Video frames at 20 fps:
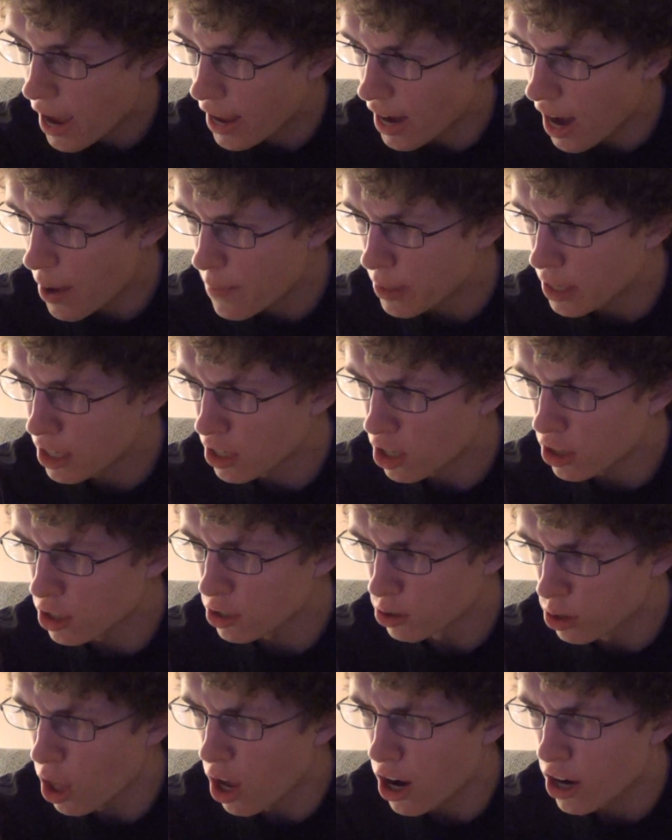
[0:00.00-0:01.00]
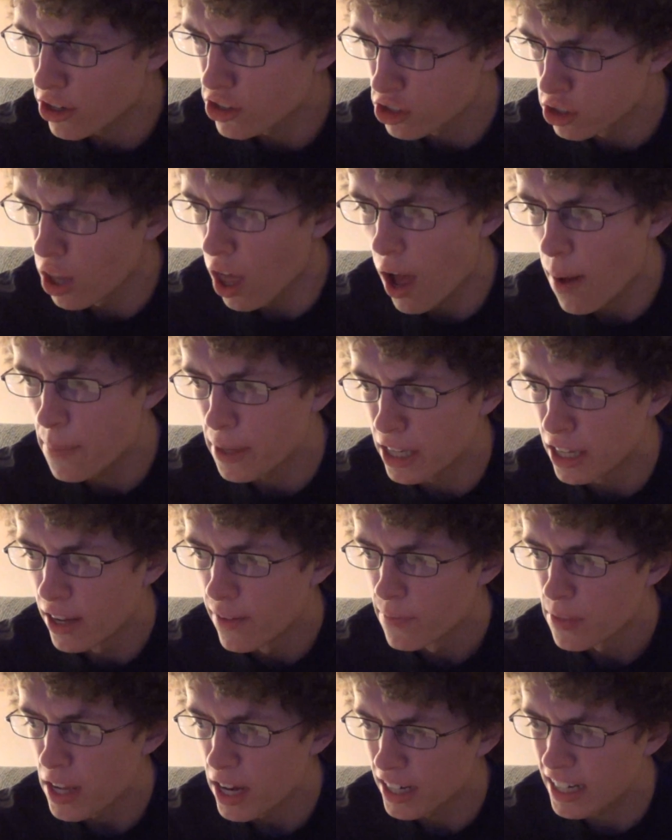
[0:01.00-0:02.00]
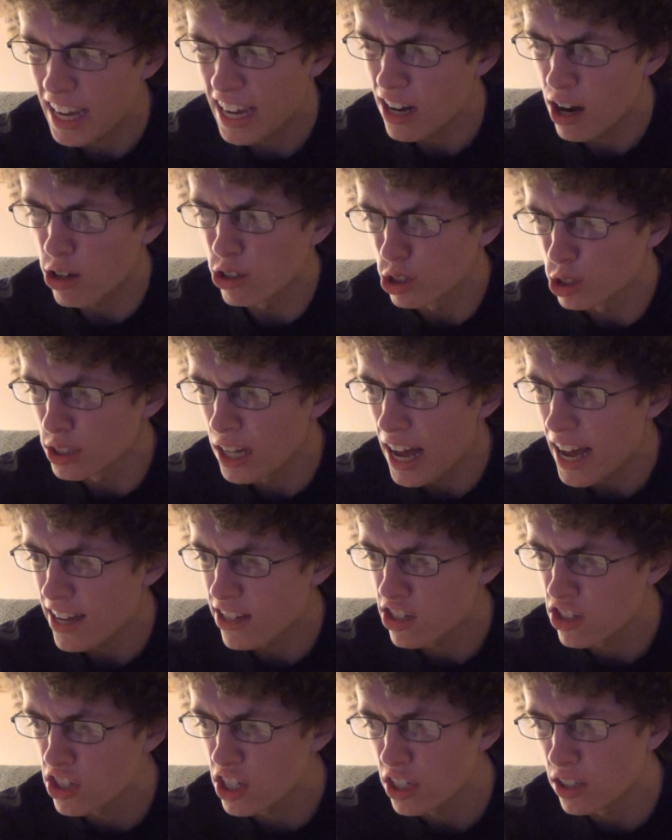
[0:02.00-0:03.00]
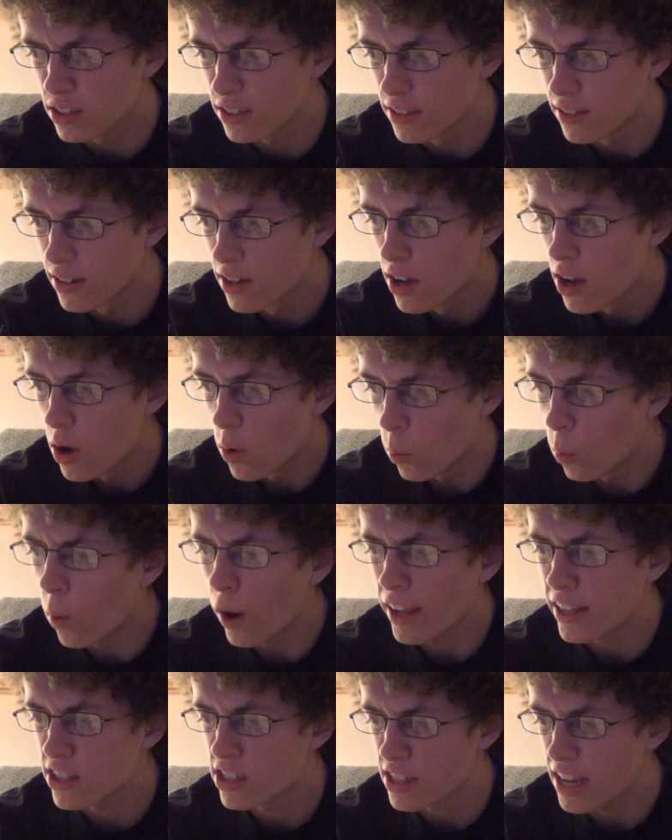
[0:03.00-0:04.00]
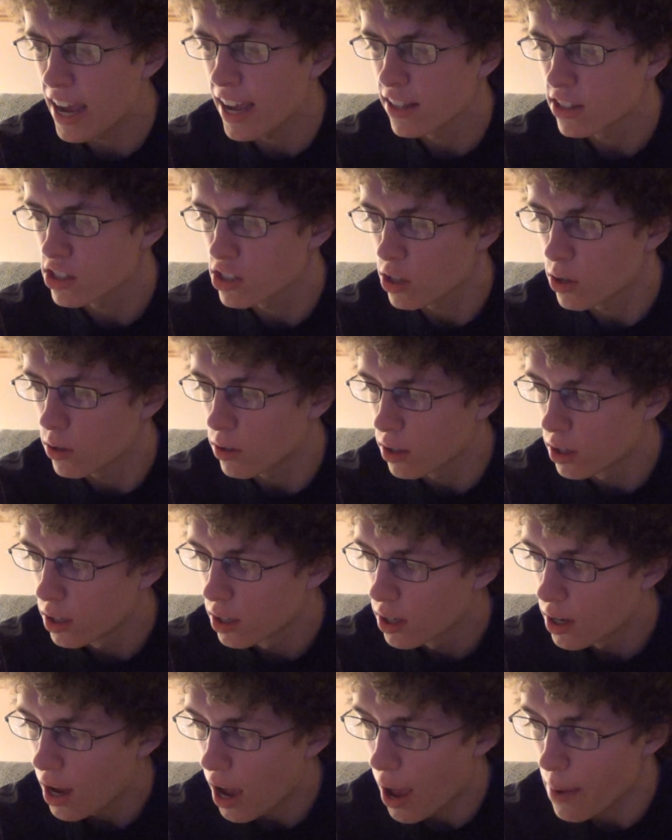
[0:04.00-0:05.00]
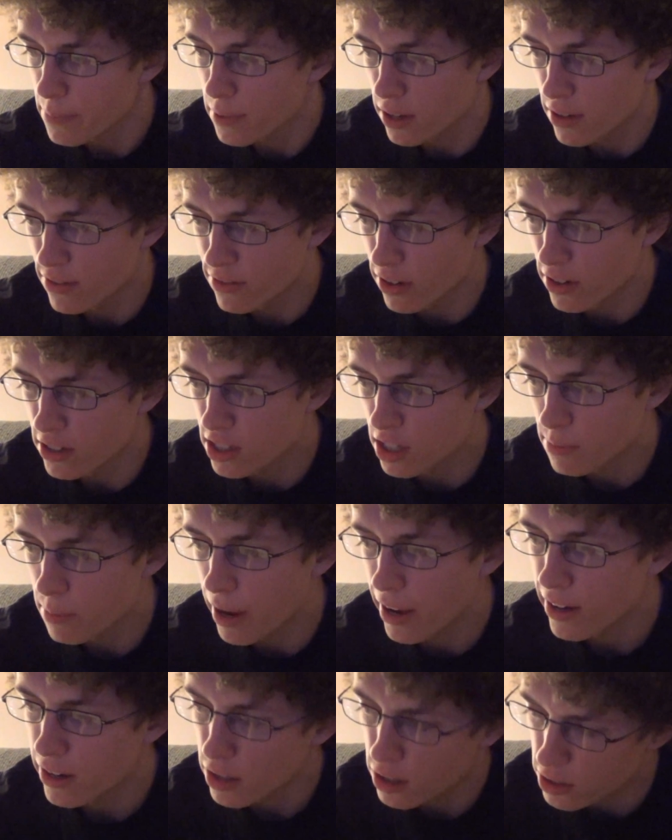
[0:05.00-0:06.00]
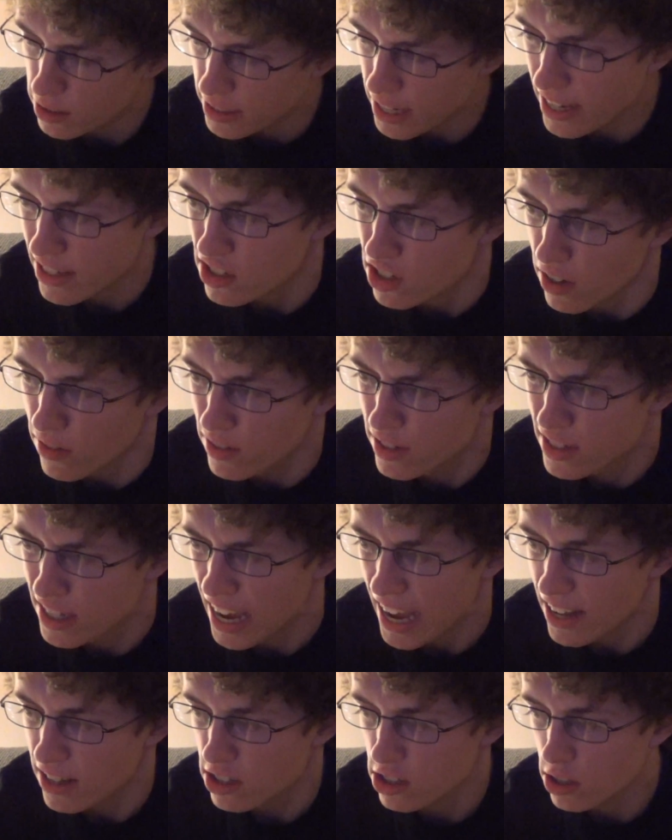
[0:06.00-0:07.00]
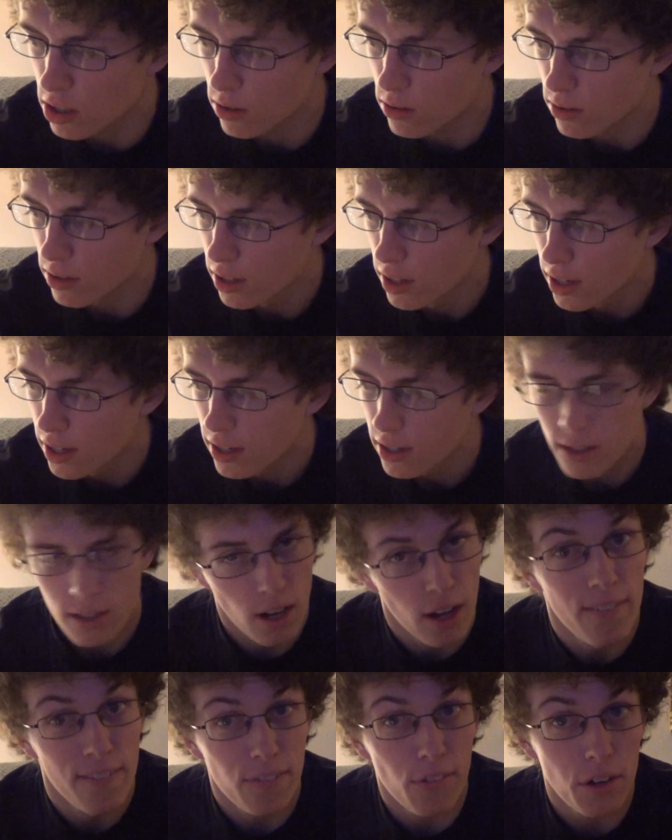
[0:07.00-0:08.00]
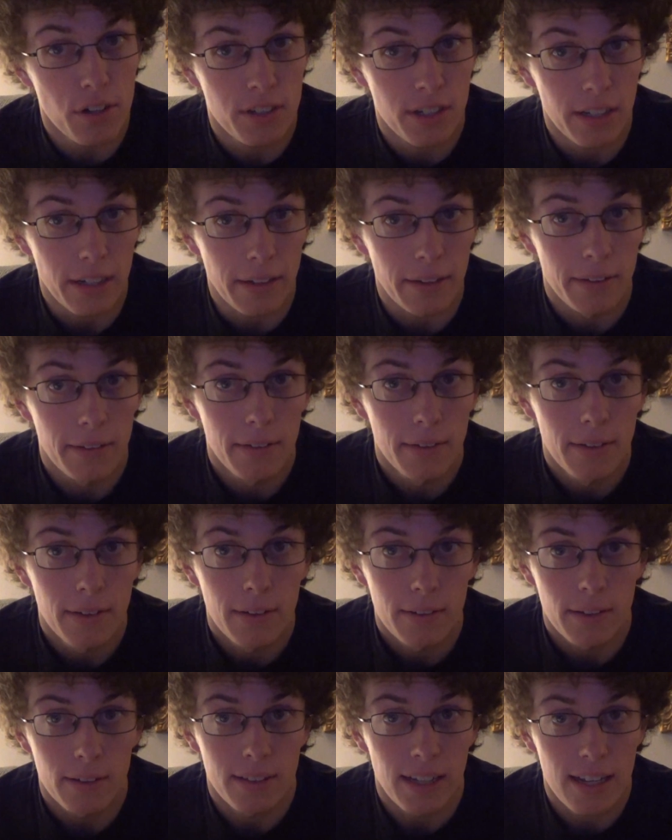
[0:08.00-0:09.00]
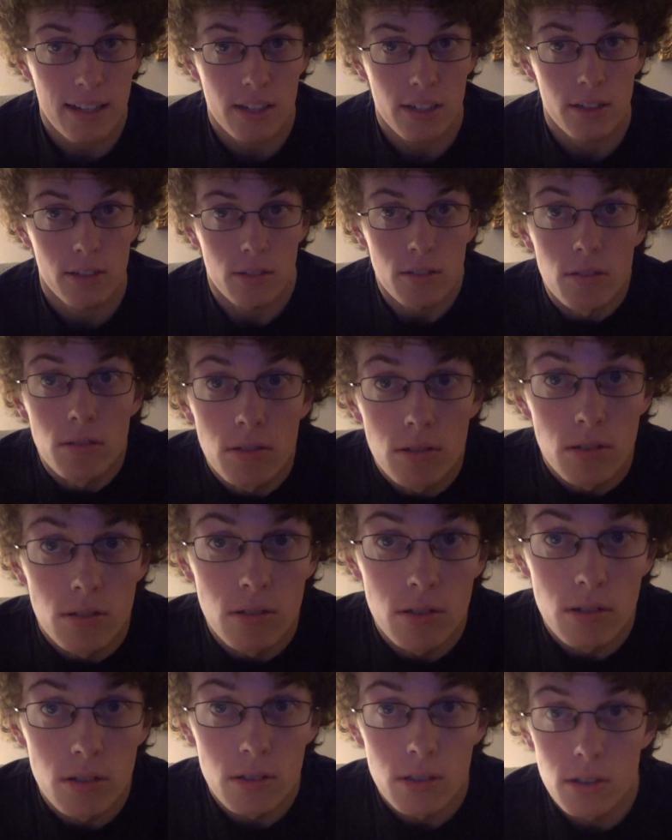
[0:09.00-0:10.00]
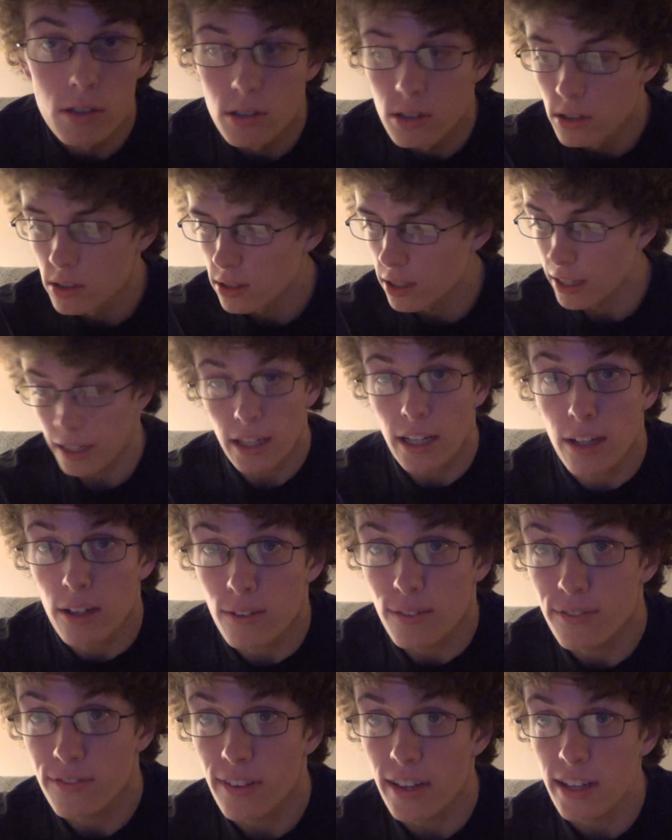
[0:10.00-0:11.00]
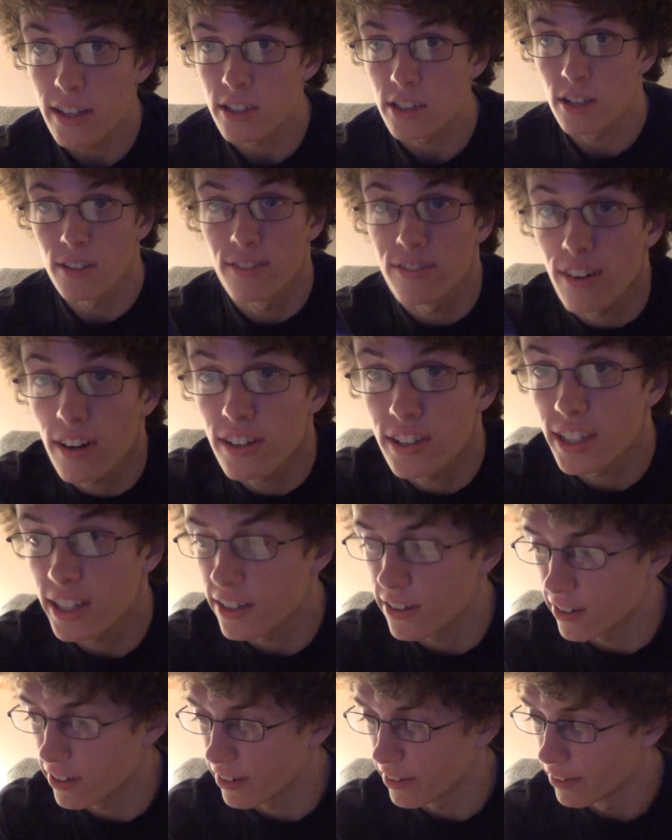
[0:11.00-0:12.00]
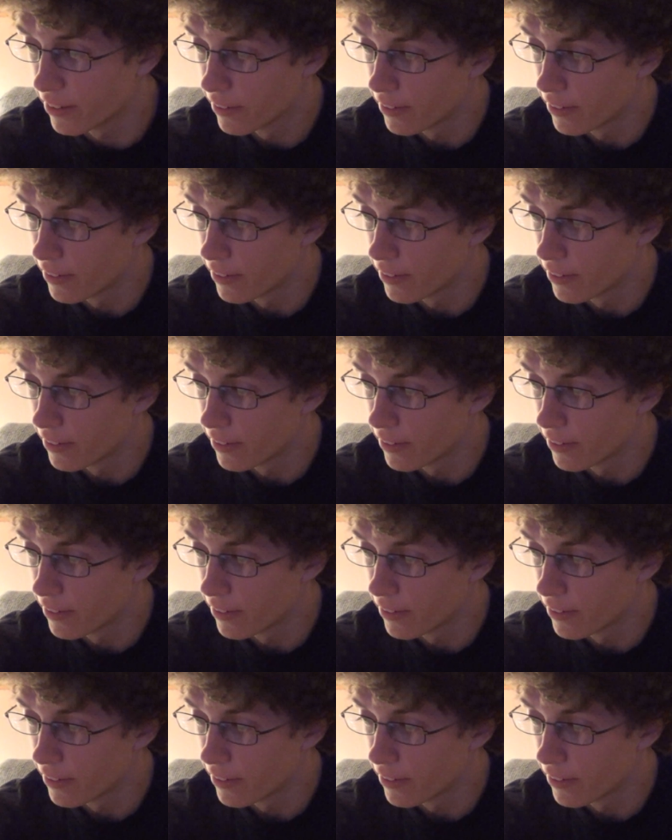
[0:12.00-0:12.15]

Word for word: and I'm in another large lobby, again all glass, steel, and white sandstone. I'm confronted by another desk of sandstone. Confronted. The desk is like in her face, confronting her.